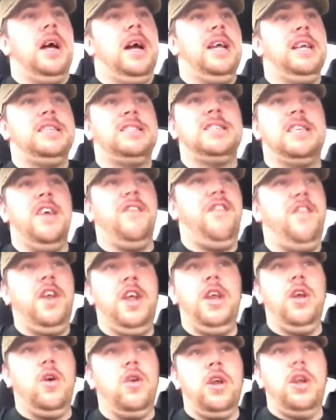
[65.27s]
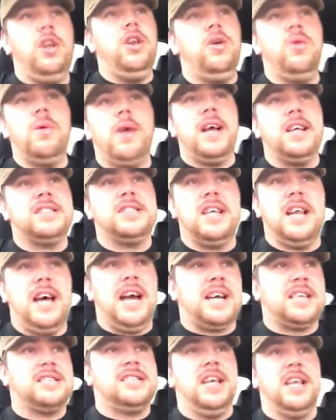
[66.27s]
it's definitely not a Newcastle
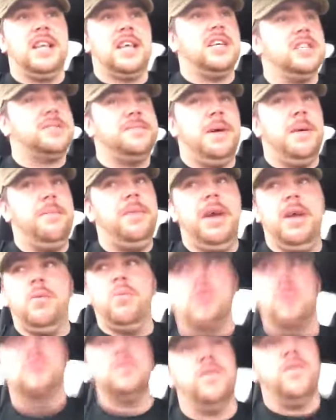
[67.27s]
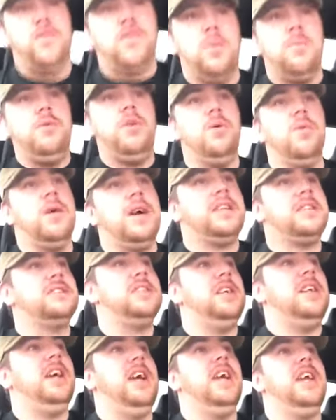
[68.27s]
accent because my mate wasn't from
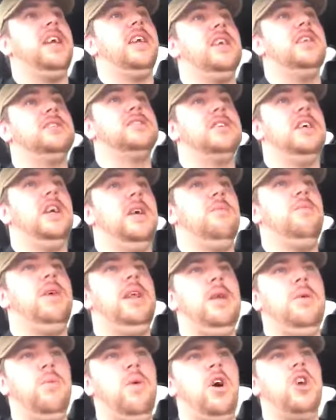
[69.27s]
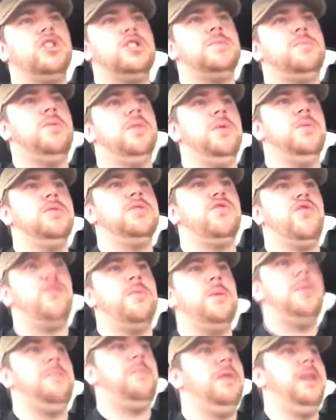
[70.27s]
Newcastle, like, he's, uh, well, he was, but he was
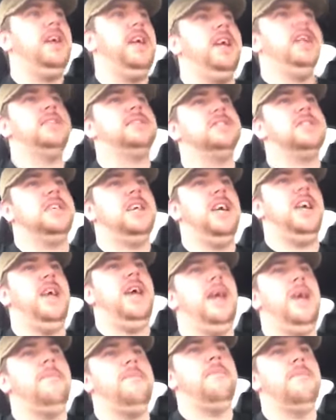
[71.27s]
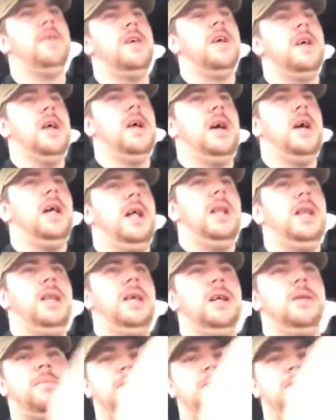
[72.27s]
from a place a um, little